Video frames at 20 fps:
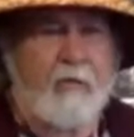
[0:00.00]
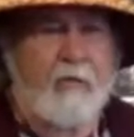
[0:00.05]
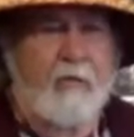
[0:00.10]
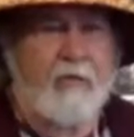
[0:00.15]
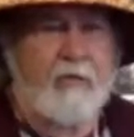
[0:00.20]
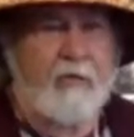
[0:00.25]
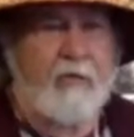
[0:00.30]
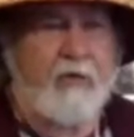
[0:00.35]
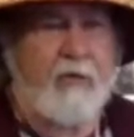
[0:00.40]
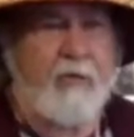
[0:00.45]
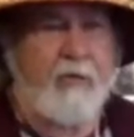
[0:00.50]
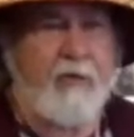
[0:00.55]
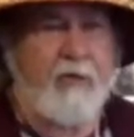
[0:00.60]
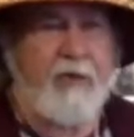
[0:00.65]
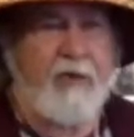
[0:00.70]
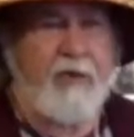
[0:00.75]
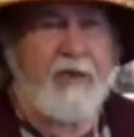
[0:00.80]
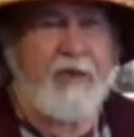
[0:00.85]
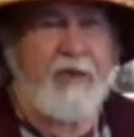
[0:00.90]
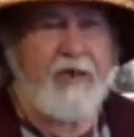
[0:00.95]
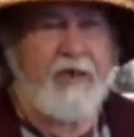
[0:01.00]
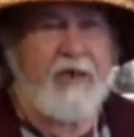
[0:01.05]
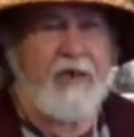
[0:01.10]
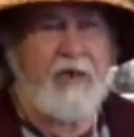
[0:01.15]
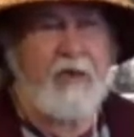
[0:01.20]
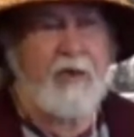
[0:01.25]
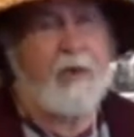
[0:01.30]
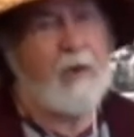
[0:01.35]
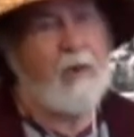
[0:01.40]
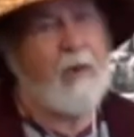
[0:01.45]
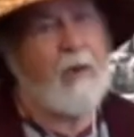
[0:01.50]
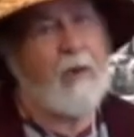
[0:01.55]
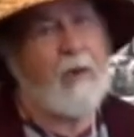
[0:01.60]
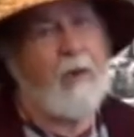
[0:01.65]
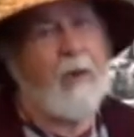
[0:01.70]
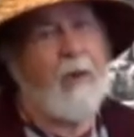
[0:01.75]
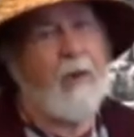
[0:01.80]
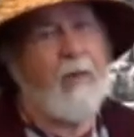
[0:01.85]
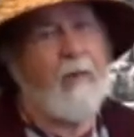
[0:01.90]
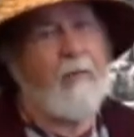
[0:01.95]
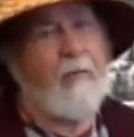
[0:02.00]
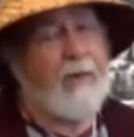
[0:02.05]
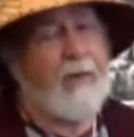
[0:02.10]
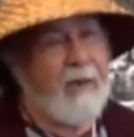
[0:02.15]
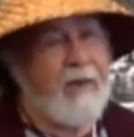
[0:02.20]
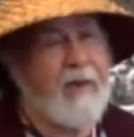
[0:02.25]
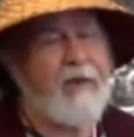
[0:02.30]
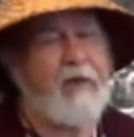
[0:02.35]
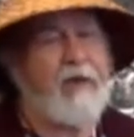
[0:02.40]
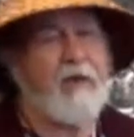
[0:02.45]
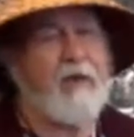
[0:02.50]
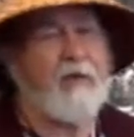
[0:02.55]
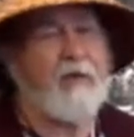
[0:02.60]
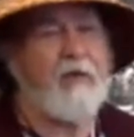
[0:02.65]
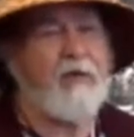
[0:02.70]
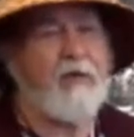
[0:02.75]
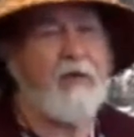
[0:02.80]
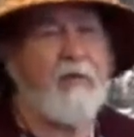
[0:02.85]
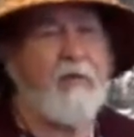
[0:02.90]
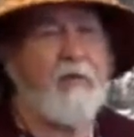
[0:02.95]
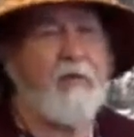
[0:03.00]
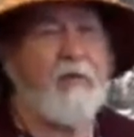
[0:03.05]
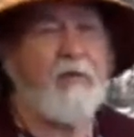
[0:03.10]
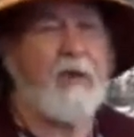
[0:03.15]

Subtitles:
Sorry about that, cousin, but I can get those out.